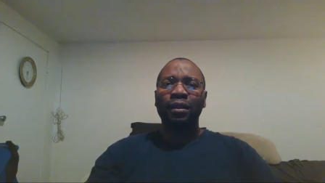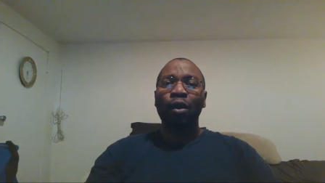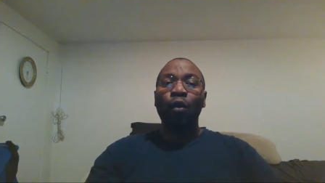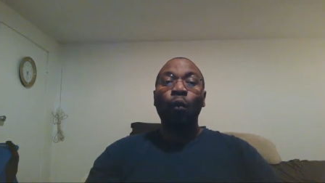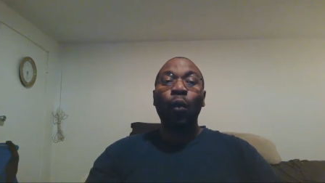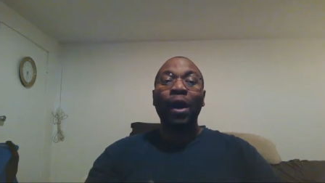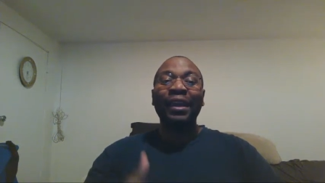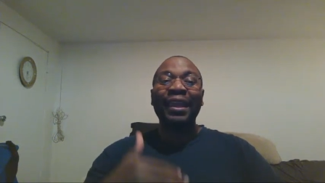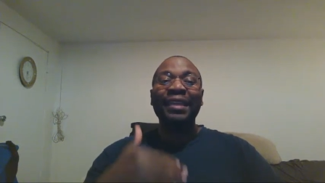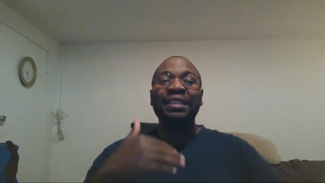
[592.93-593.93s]
What
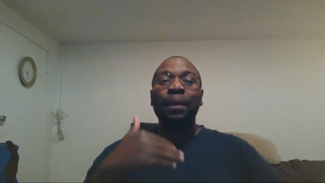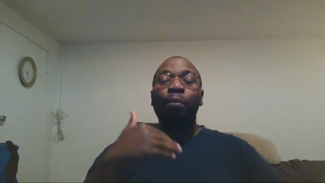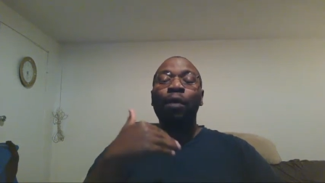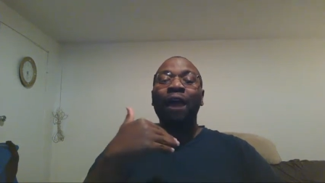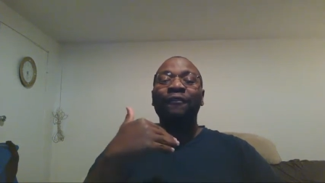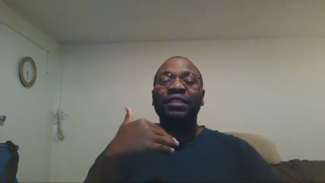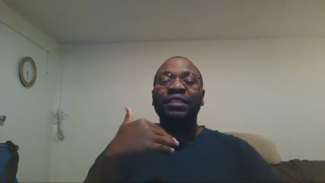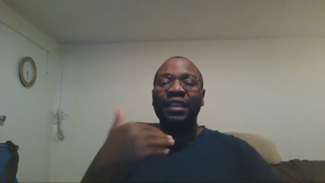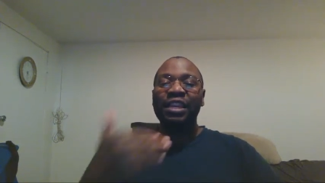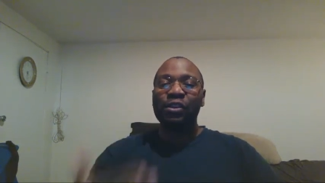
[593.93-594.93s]
is it
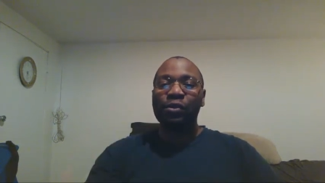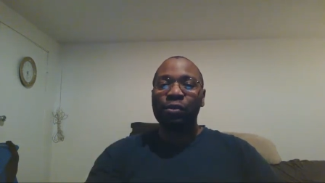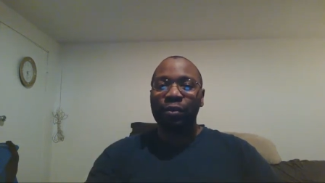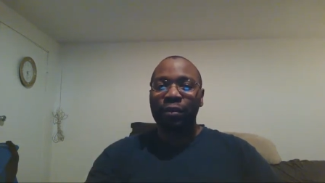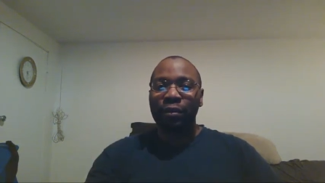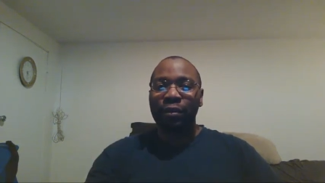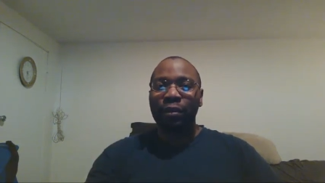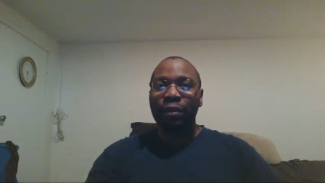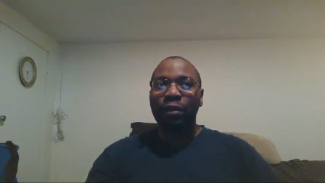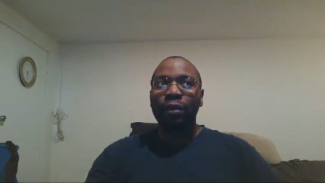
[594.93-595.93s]
profiting you?
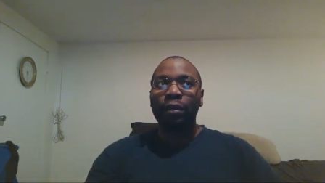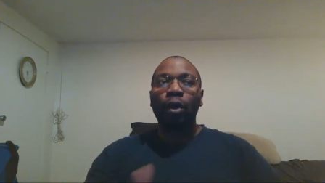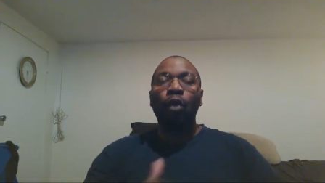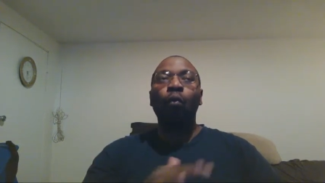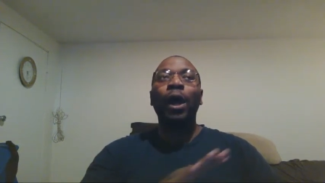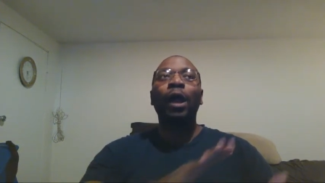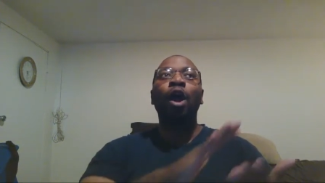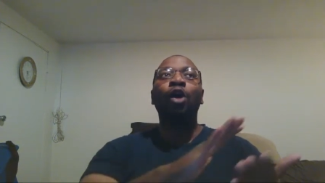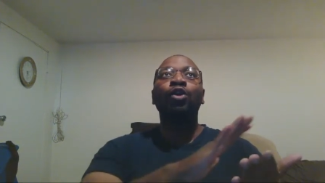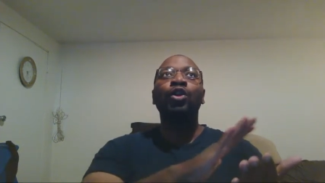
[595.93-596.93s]
What
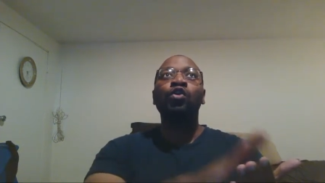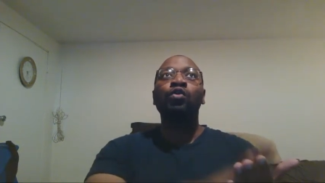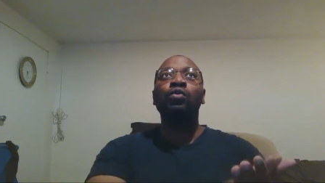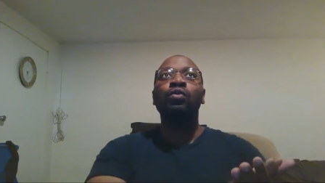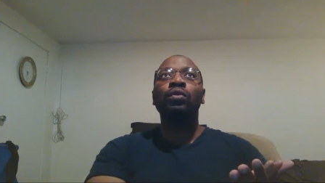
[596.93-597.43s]
are you,